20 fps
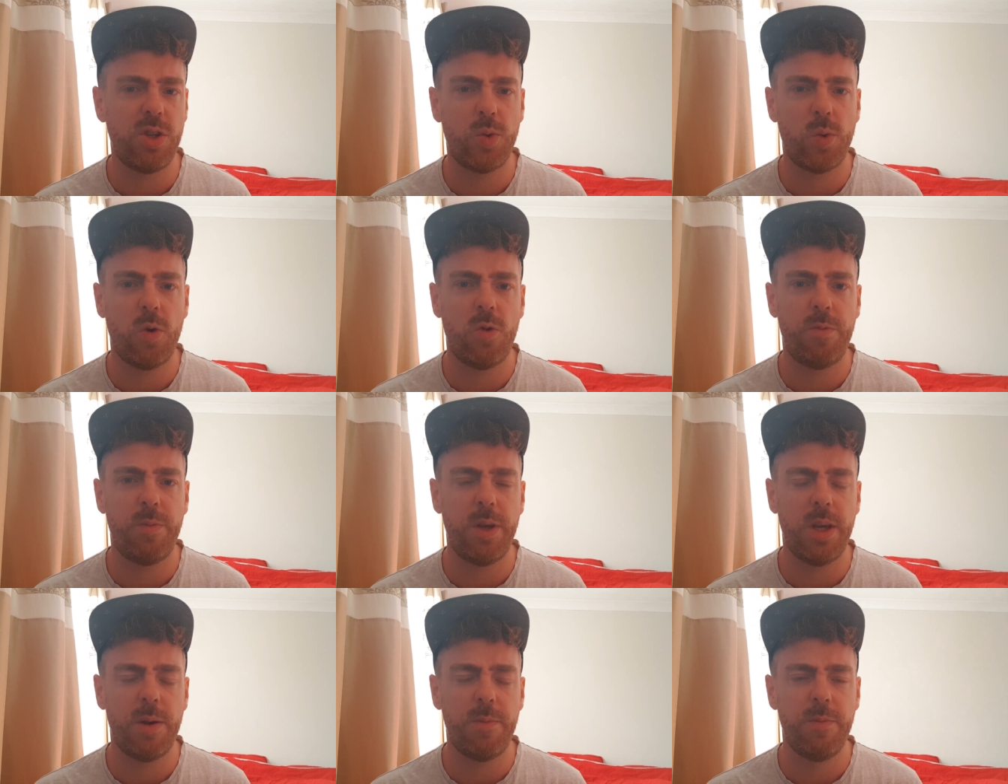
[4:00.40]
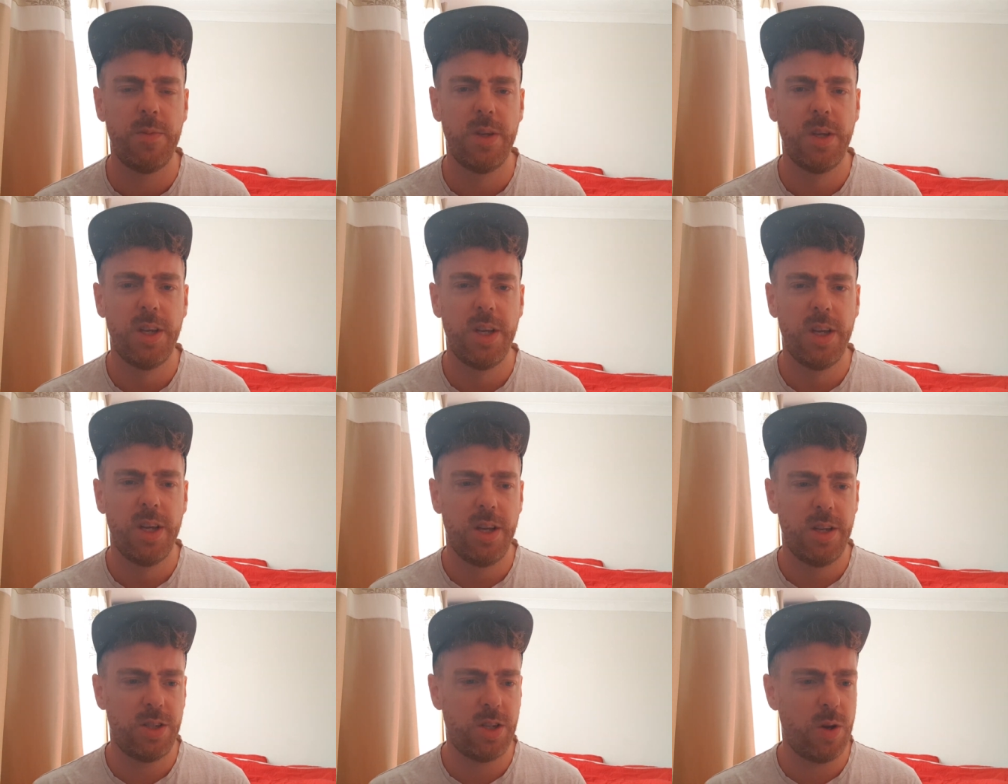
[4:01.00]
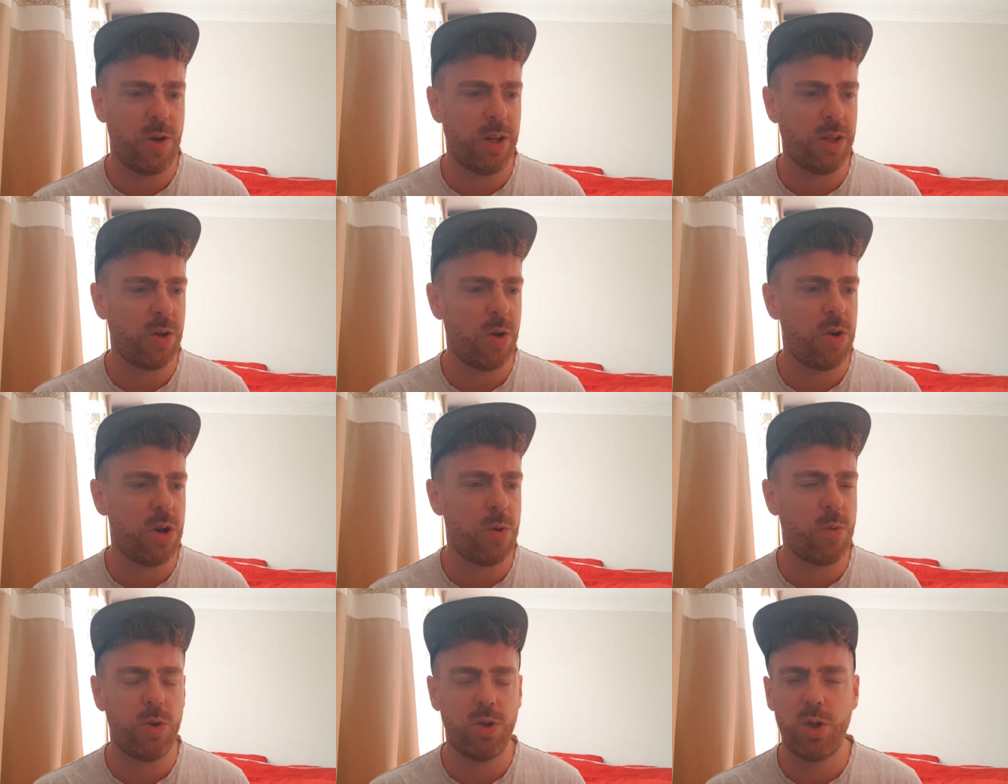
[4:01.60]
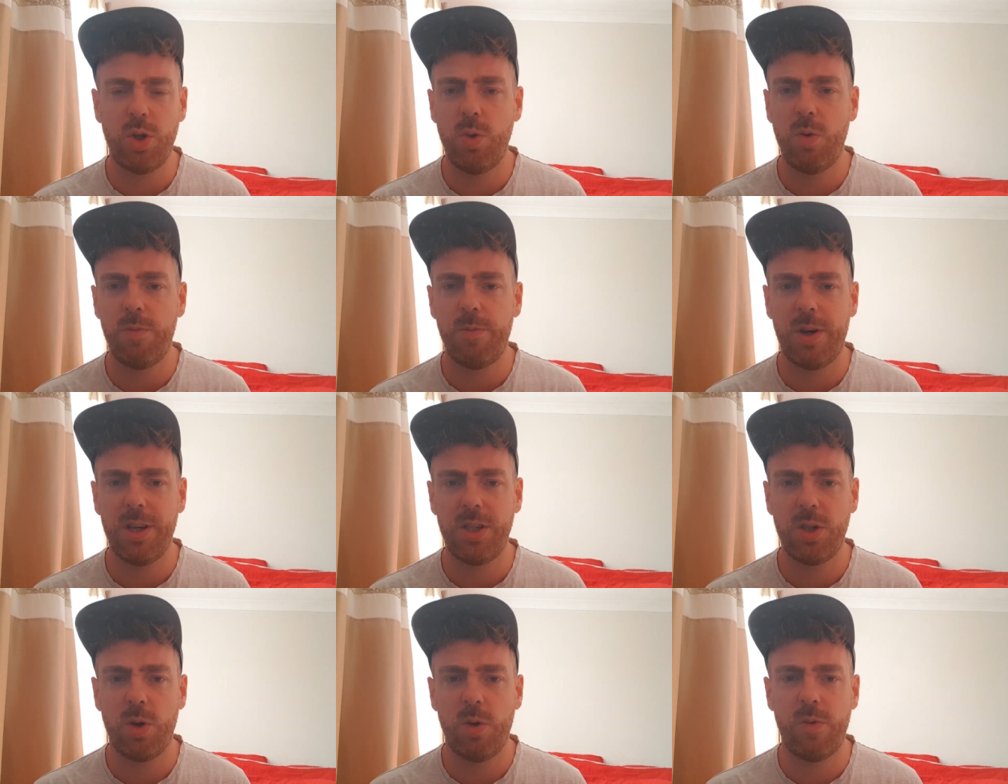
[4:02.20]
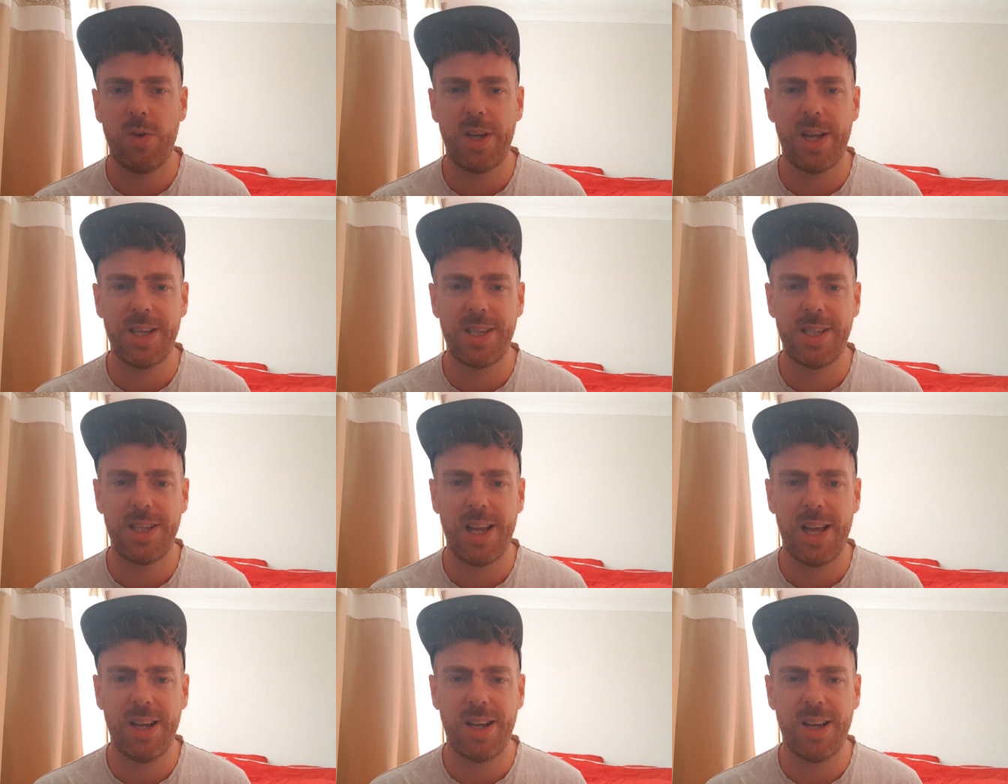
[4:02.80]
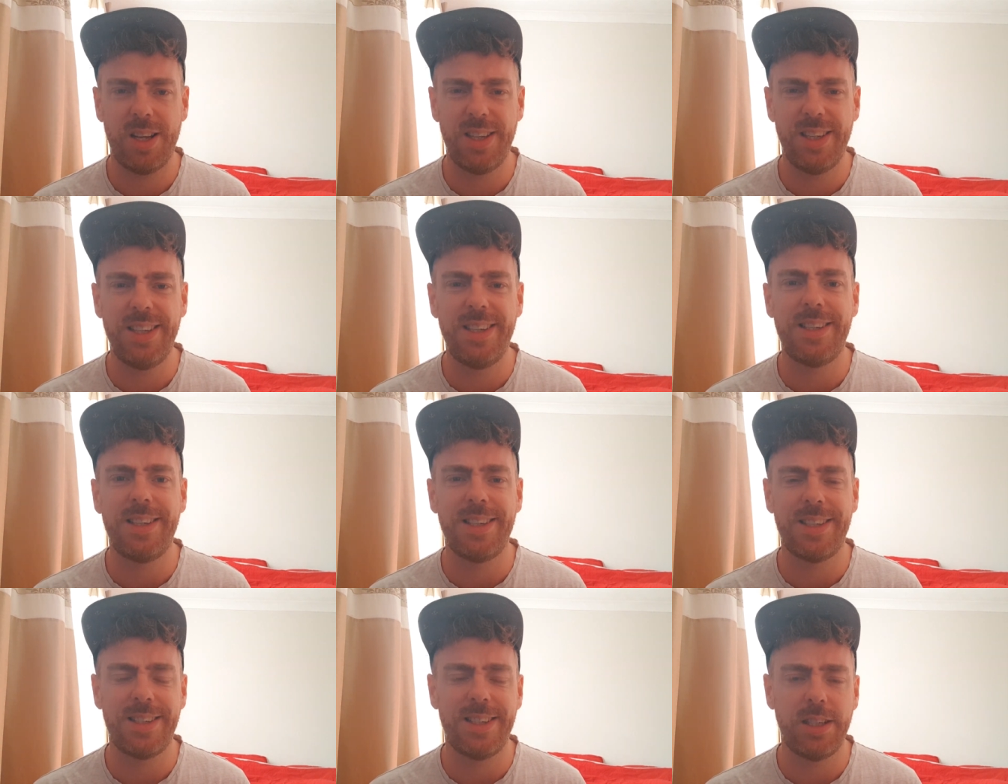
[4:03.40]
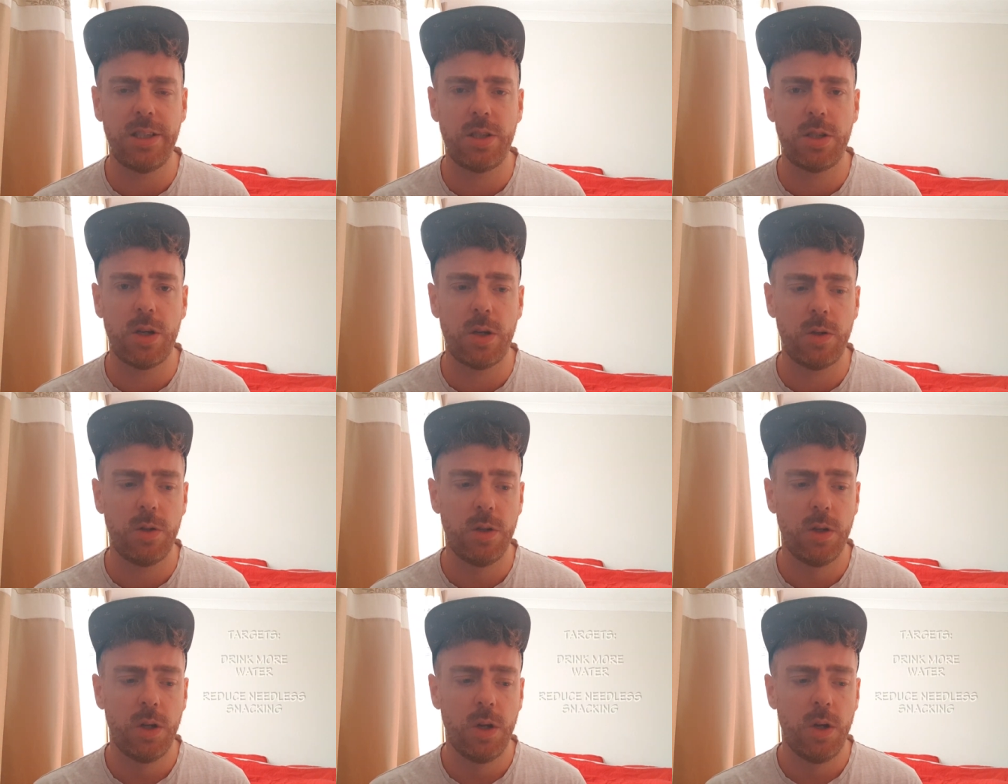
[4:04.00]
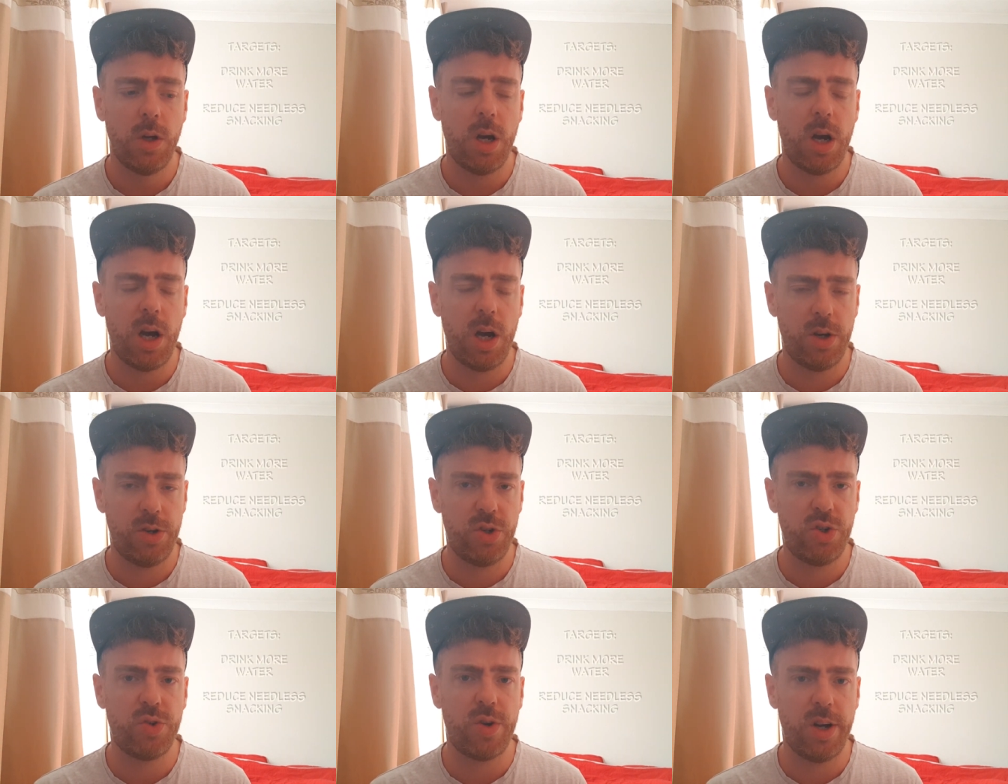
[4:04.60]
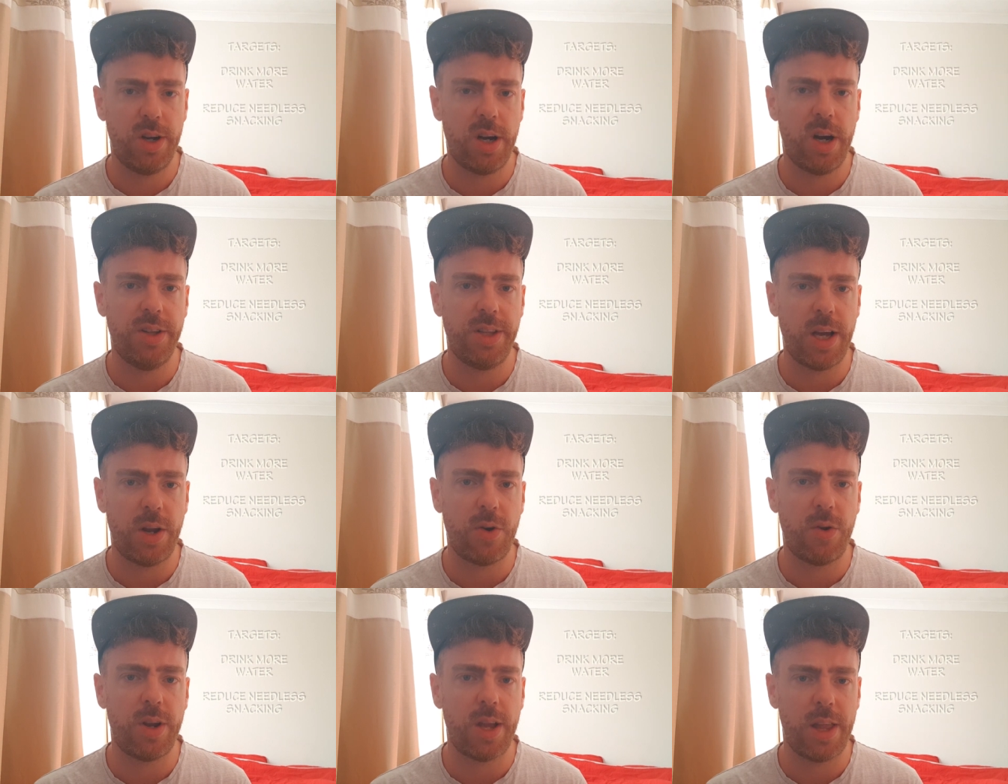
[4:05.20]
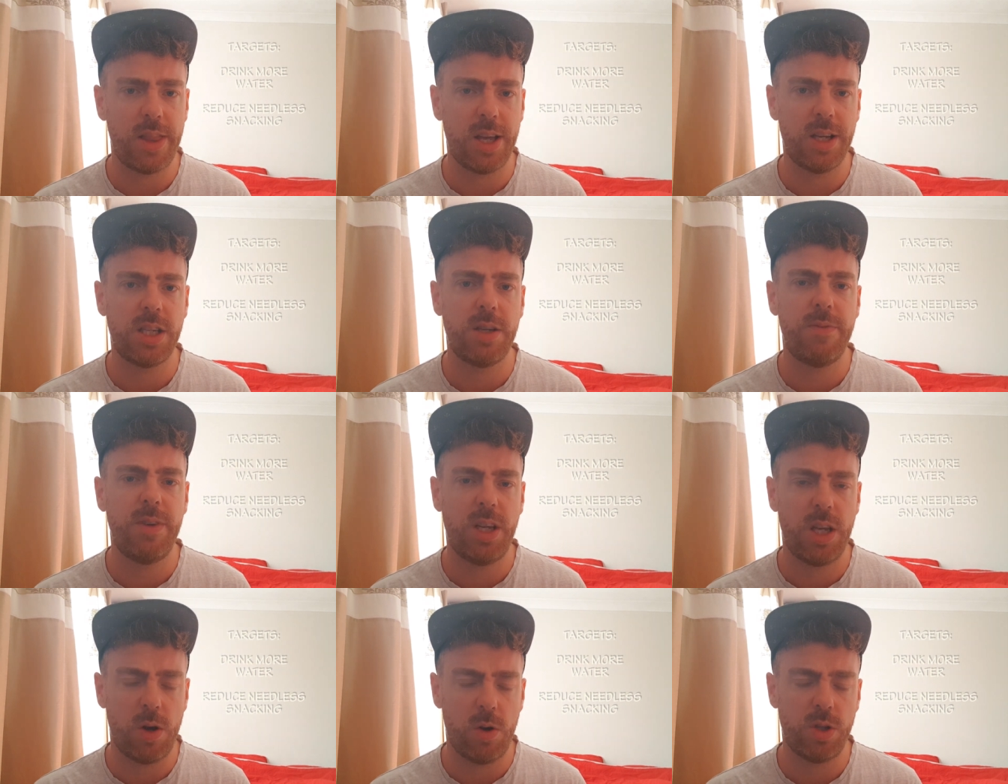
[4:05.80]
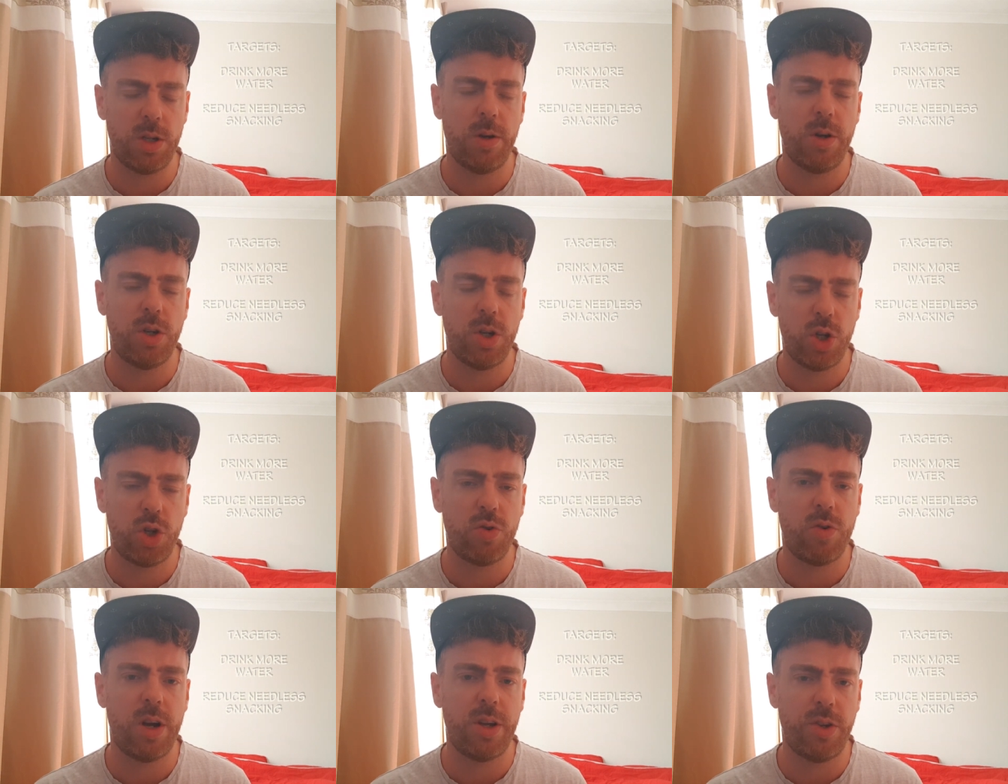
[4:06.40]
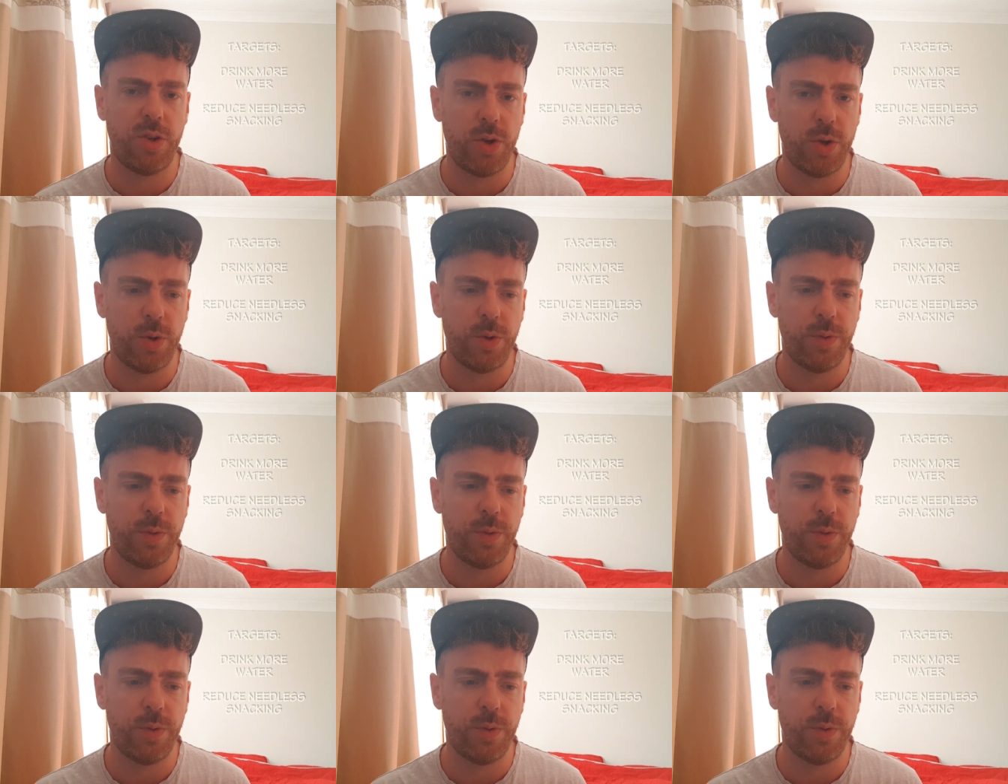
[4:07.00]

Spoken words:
12 p.m. So I don't know what to do with myself, and I snack needlessly, so I'm going to try and cut down on that. That's something else I'm going to try and do.